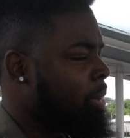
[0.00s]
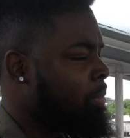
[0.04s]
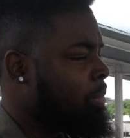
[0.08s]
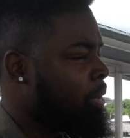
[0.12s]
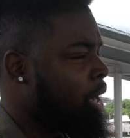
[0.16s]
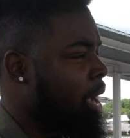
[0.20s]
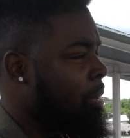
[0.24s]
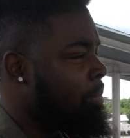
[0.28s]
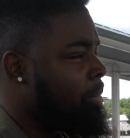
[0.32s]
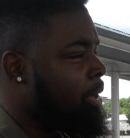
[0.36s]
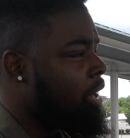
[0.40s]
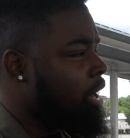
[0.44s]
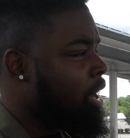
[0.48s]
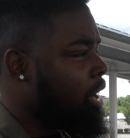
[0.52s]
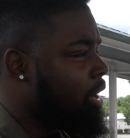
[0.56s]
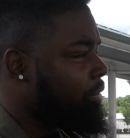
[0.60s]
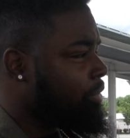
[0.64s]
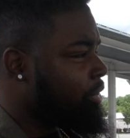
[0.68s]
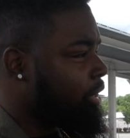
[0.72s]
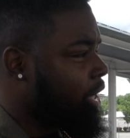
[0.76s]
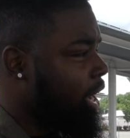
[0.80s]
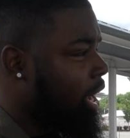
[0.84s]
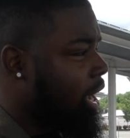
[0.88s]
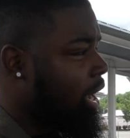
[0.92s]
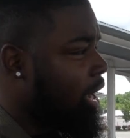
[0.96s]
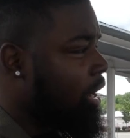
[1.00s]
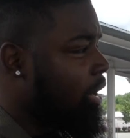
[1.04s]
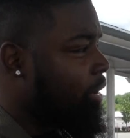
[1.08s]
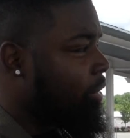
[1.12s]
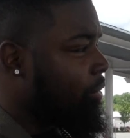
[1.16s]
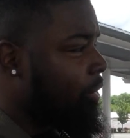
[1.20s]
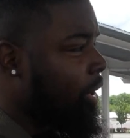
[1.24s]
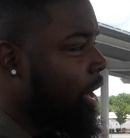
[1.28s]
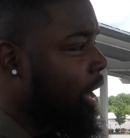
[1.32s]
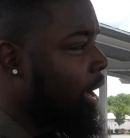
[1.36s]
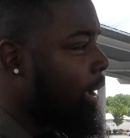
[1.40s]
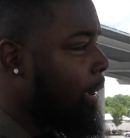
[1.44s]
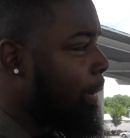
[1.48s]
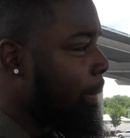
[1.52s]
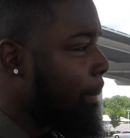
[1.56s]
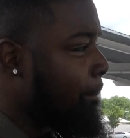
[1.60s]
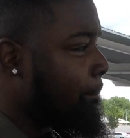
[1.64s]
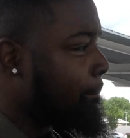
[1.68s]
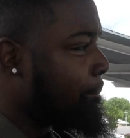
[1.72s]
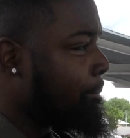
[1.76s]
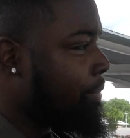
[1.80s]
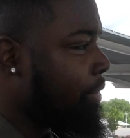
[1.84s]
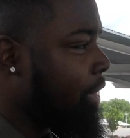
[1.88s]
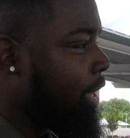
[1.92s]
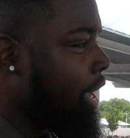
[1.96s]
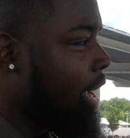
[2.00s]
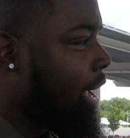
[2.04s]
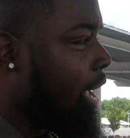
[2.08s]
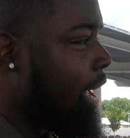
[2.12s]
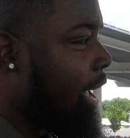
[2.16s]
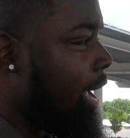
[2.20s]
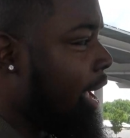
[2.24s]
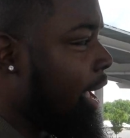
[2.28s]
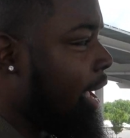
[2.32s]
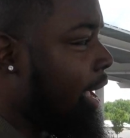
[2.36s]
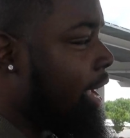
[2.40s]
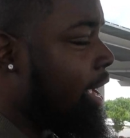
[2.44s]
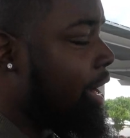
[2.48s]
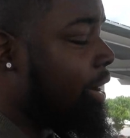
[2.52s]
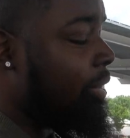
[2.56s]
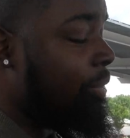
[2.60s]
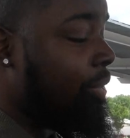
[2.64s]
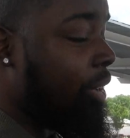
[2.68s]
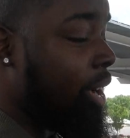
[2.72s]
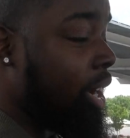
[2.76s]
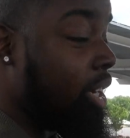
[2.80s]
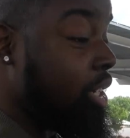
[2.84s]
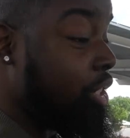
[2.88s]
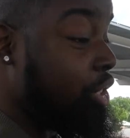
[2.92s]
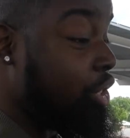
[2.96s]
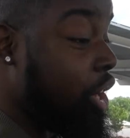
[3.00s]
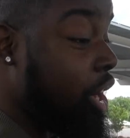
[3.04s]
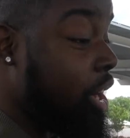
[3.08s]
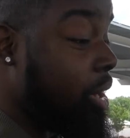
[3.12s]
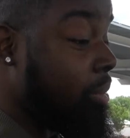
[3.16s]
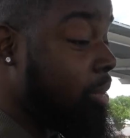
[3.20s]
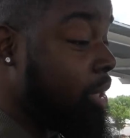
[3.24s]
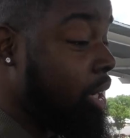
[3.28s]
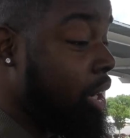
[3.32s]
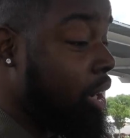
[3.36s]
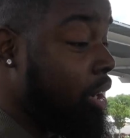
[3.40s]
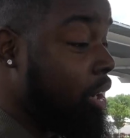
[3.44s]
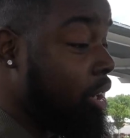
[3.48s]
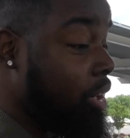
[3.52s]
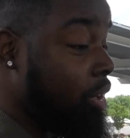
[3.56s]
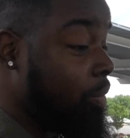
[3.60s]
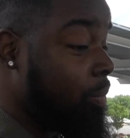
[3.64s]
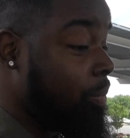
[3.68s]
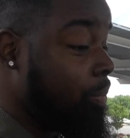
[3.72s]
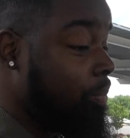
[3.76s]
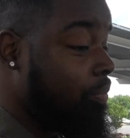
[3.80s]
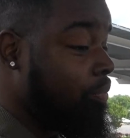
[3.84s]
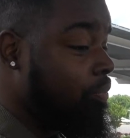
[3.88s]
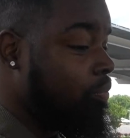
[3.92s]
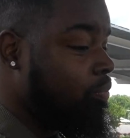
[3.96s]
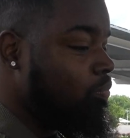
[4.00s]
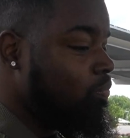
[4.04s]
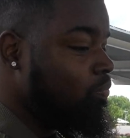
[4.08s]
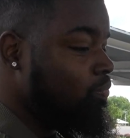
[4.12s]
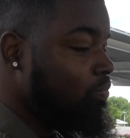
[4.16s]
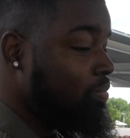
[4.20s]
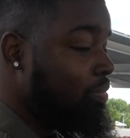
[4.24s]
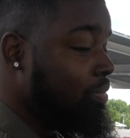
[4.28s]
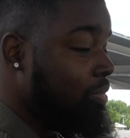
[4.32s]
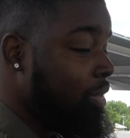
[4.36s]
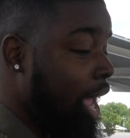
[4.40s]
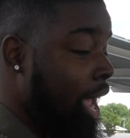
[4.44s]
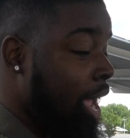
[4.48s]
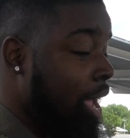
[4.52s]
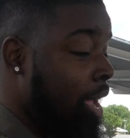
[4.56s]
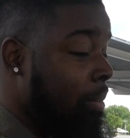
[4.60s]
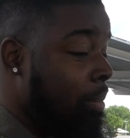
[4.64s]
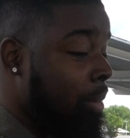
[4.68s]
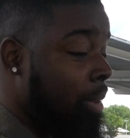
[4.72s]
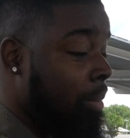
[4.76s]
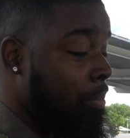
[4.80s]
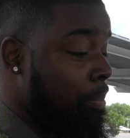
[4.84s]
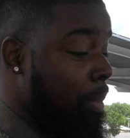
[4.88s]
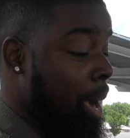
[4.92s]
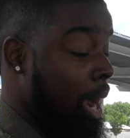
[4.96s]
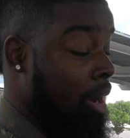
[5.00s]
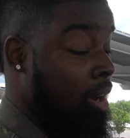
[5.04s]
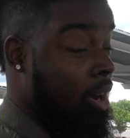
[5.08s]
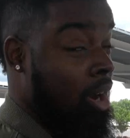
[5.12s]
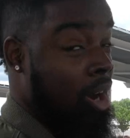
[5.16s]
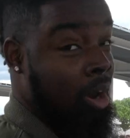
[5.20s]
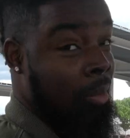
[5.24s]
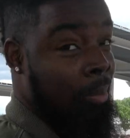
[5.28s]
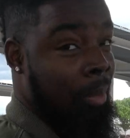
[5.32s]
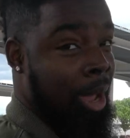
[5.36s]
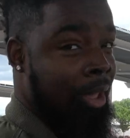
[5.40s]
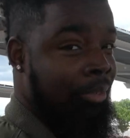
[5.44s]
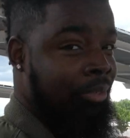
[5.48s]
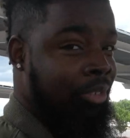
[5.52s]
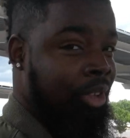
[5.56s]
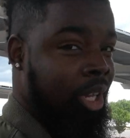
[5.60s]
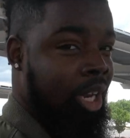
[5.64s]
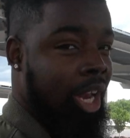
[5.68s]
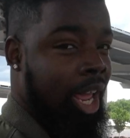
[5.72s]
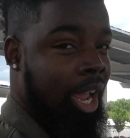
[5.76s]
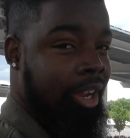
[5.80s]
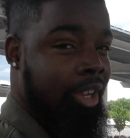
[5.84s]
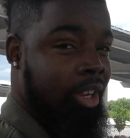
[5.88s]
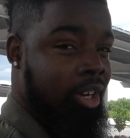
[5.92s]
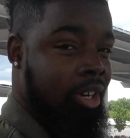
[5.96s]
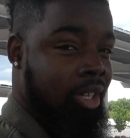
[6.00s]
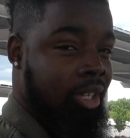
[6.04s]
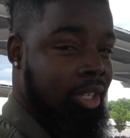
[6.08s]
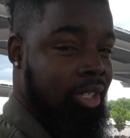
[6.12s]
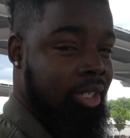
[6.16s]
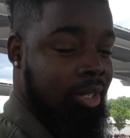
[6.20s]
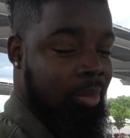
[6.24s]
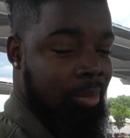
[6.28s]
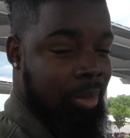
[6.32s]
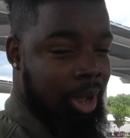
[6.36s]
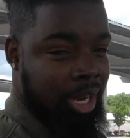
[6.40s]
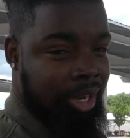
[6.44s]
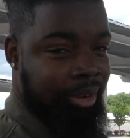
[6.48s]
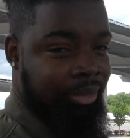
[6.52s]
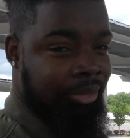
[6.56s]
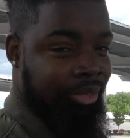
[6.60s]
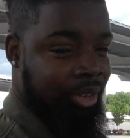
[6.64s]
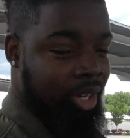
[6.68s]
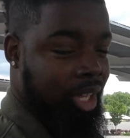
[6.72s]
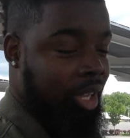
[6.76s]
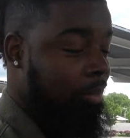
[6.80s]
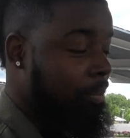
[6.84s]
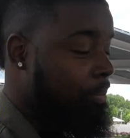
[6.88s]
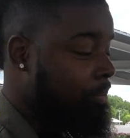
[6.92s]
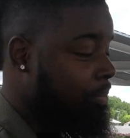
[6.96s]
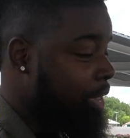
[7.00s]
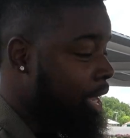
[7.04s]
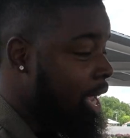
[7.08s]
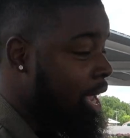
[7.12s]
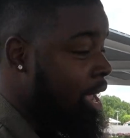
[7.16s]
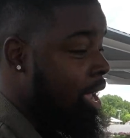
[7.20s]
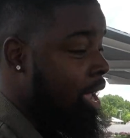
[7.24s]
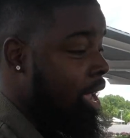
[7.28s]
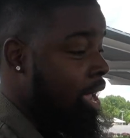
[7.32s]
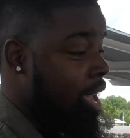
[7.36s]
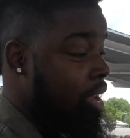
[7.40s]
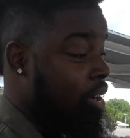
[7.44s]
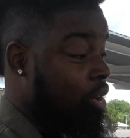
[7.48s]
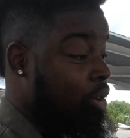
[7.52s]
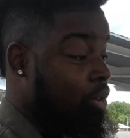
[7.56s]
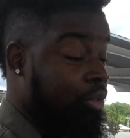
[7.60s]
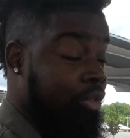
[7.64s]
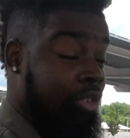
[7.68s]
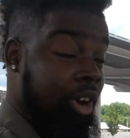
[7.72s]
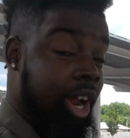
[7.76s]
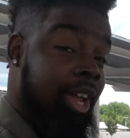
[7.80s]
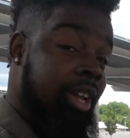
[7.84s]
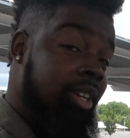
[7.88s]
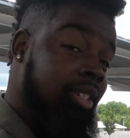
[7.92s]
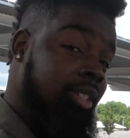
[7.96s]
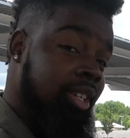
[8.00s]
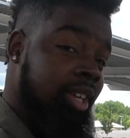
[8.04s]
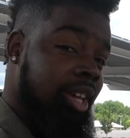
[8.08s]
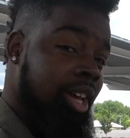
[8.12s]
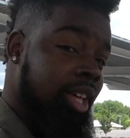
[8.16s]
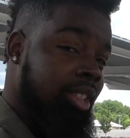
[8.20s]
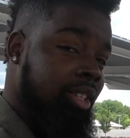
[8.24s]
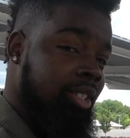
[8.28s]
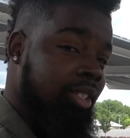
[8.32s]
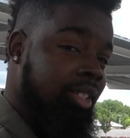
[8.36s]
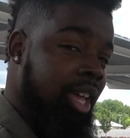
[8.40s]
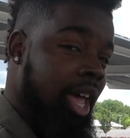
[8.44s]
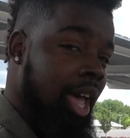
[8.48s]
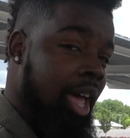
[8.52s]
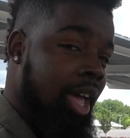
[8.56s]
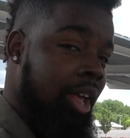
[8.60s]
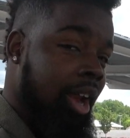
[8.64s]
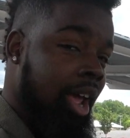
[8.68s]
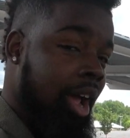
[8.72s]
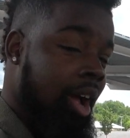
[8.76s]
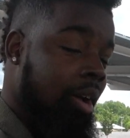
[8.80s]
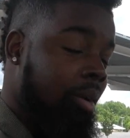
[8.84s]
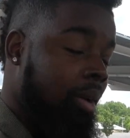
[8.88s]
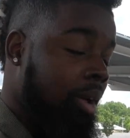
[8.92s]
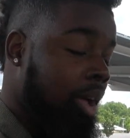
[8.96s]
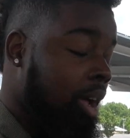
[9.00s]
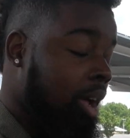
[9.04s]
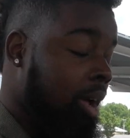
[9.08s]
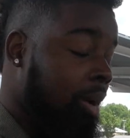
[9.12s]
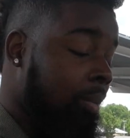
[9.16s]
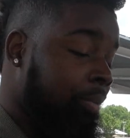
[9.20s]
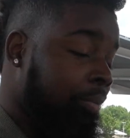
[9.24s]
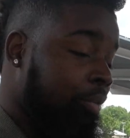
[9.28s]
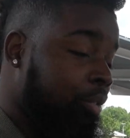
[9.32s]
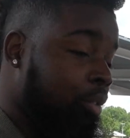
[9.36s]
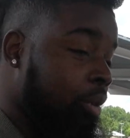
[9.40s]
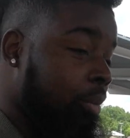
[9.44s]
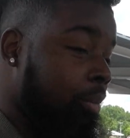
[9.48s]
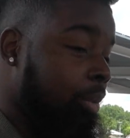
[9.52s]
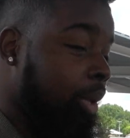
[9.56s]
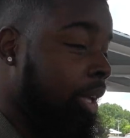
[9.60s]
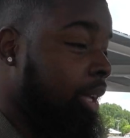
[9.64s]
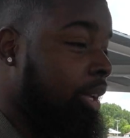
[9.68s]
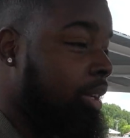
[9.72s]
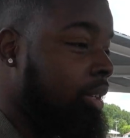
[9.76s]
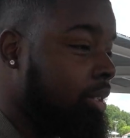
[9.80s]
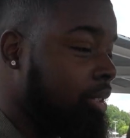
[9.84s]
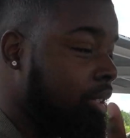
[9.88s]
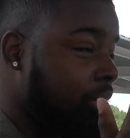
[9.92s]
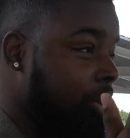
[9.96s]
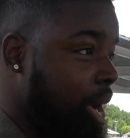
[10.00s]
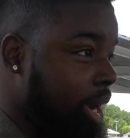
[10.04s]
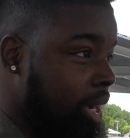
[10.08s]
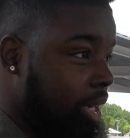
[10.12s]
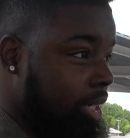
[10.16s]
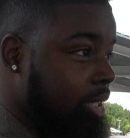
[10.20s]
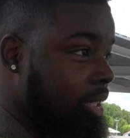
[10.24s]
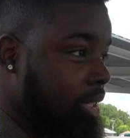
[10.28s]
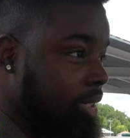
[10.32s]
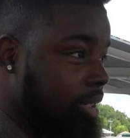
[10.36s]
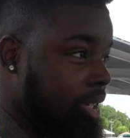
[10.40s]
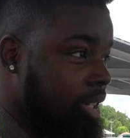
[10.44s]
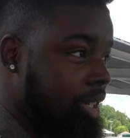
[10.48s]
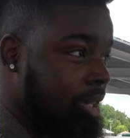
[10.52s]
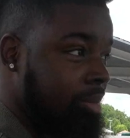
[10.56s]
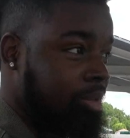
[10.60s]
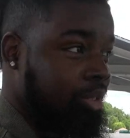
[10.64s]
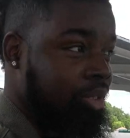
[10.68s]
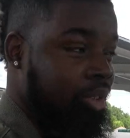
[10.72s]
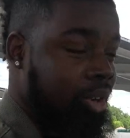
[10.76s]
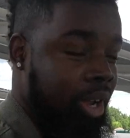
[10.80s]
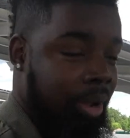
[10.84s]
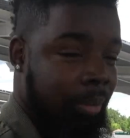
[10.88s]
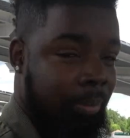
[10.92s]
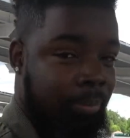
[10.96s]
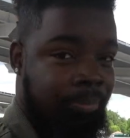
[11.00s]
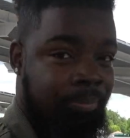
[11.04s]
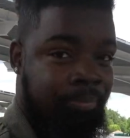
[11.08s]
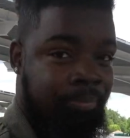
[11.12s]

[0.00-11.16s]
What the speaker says: coming off the ramp and hit a very sharp turn, and my car might feel like it's about to flip, it'll raise the other side up for me, so I can just keep straight.